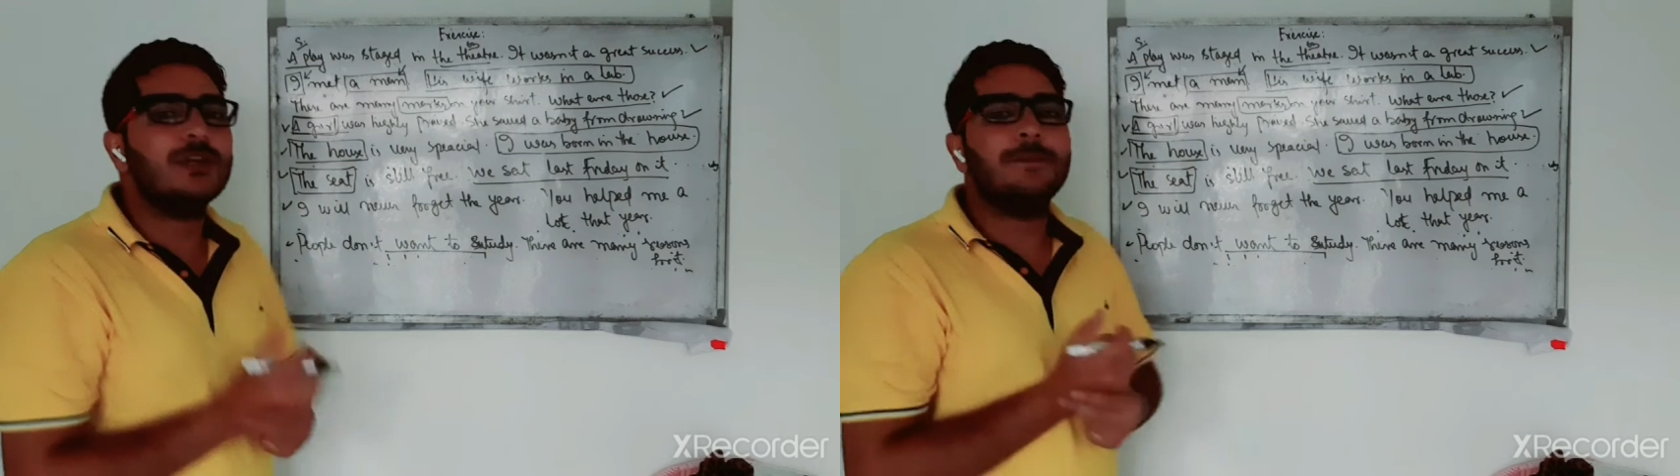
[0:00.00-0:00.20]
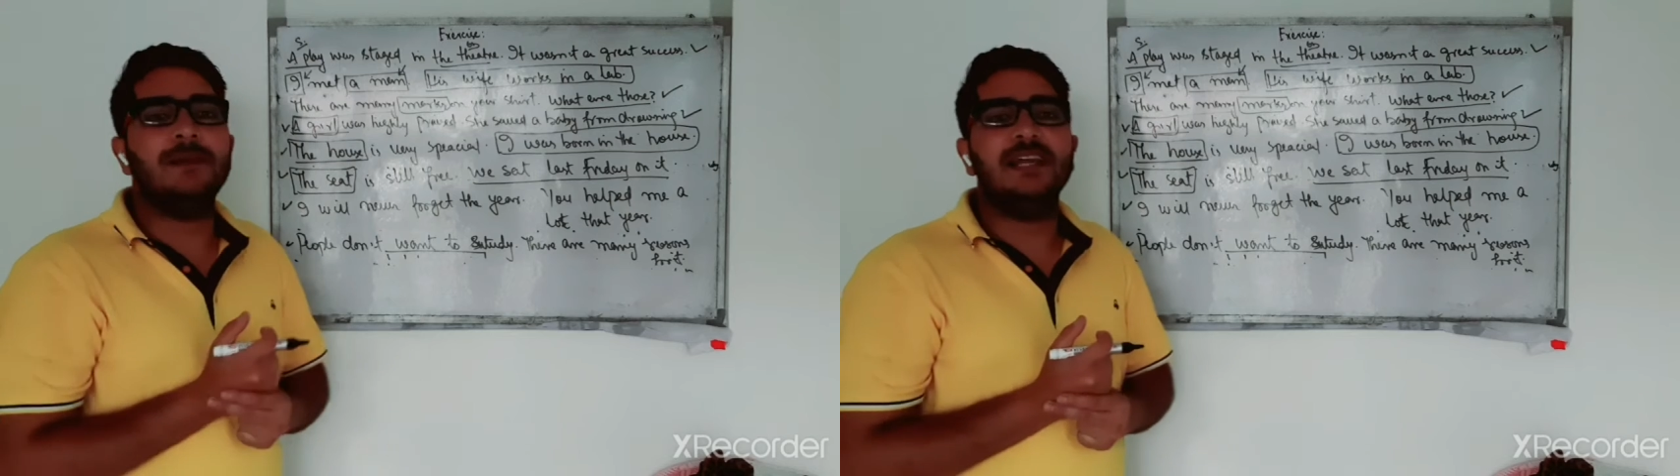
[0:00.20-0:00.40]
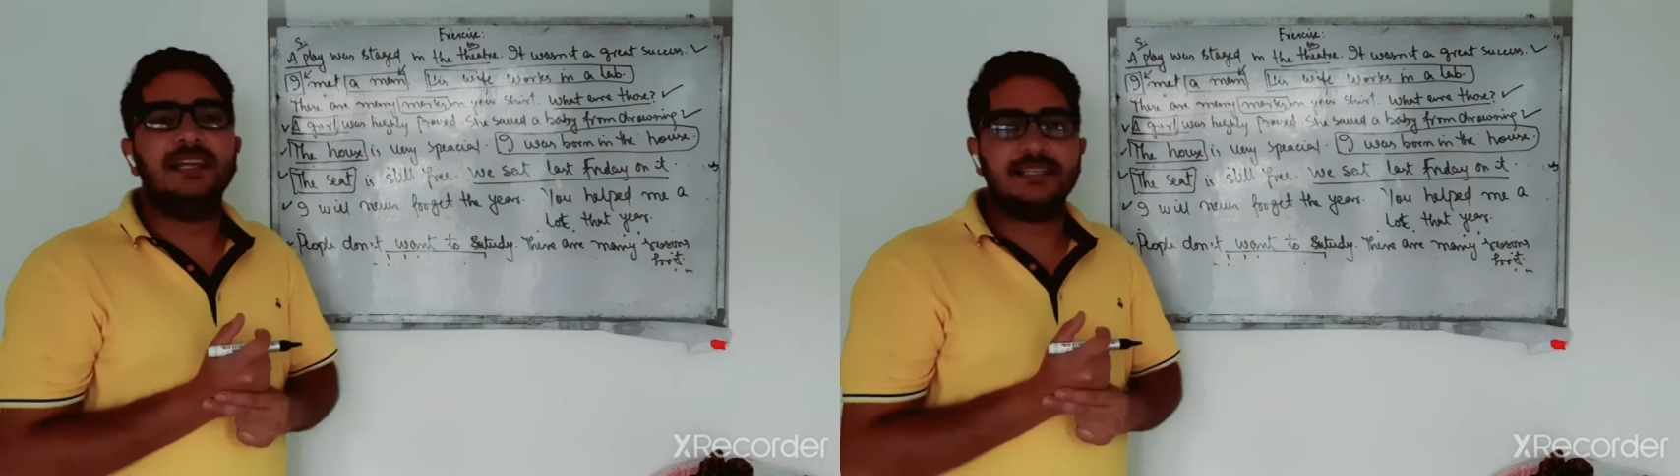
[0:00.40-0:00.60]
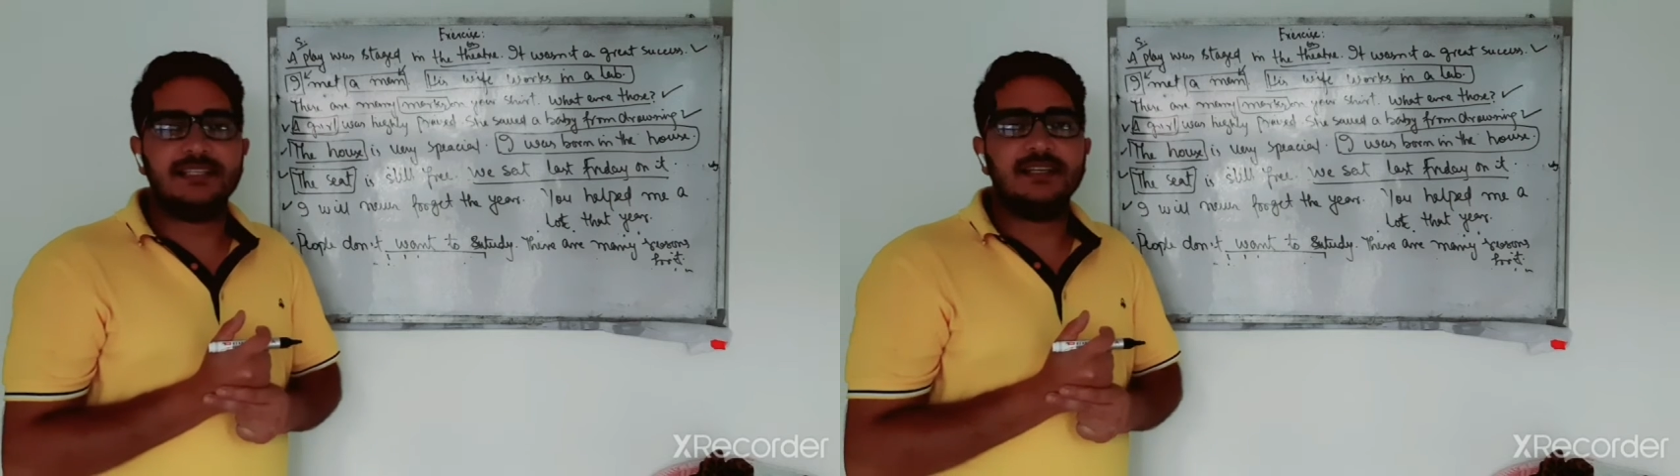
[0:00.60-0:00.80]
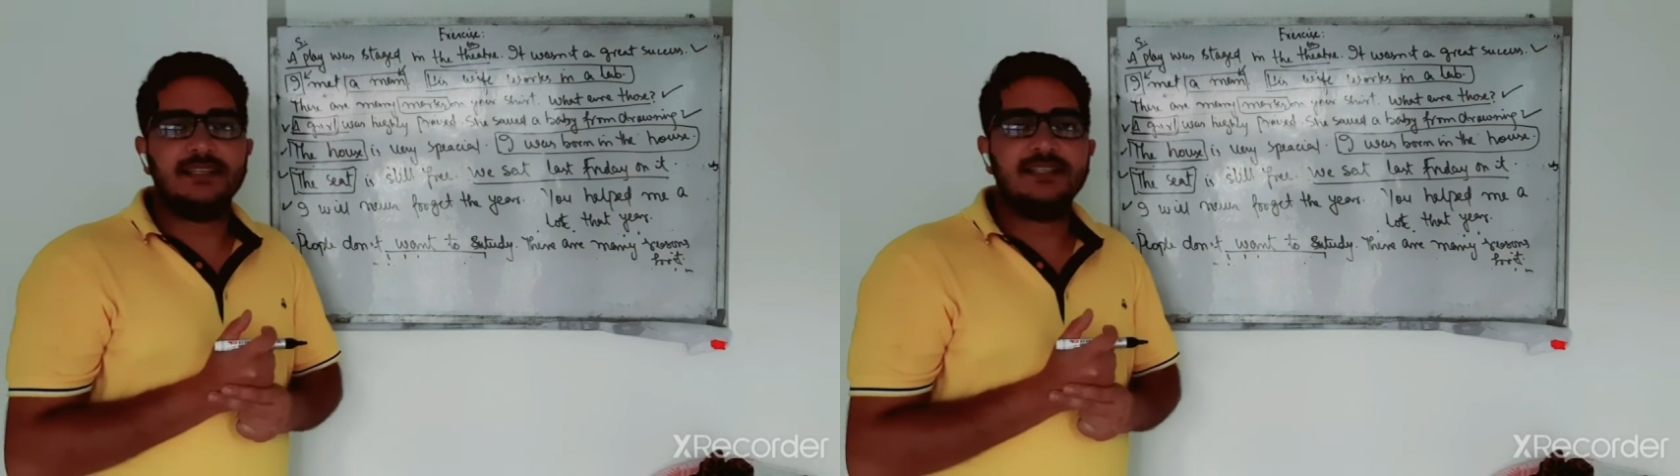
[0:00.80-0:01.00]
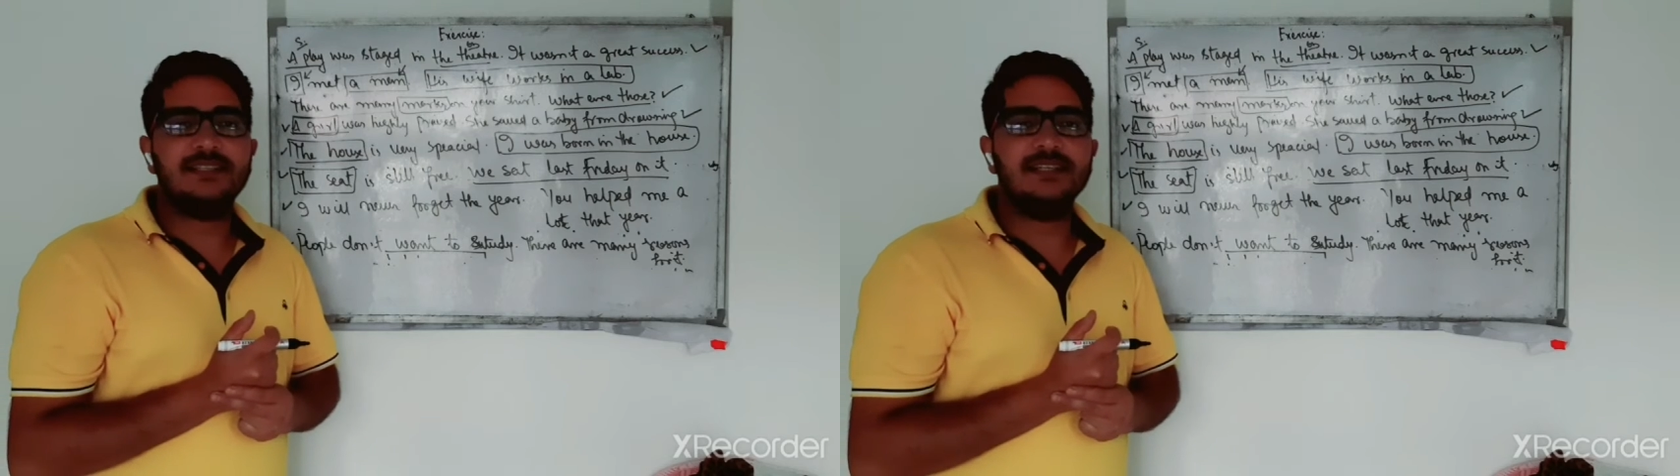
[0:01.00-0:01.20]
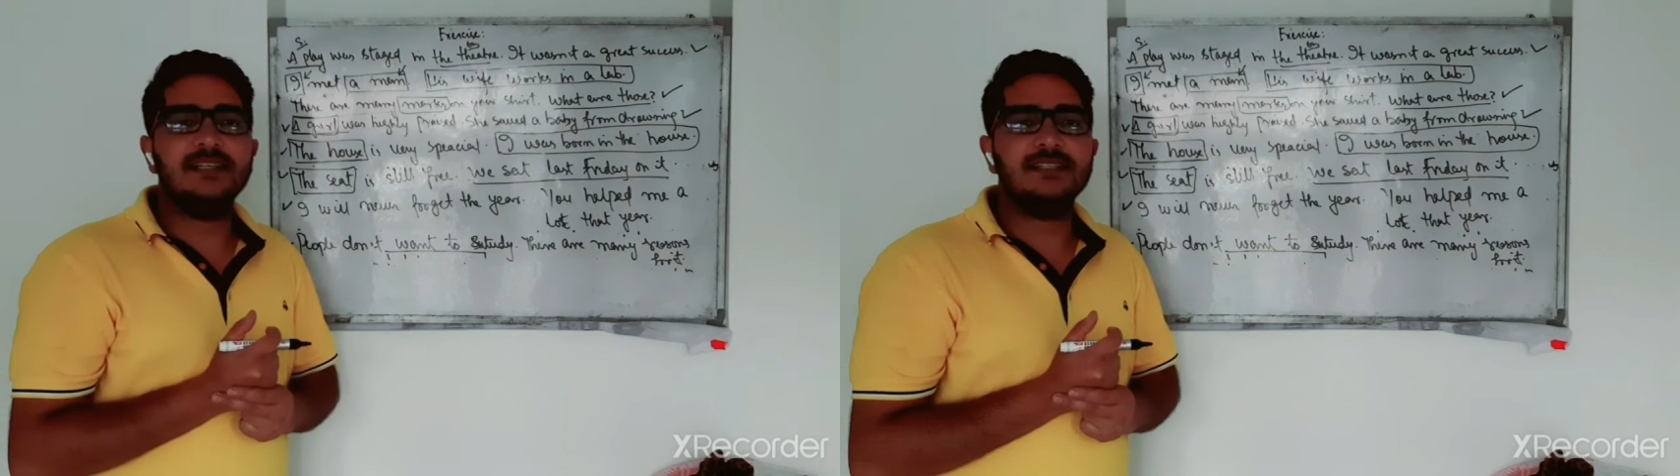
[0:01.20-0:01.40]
a place. Seat is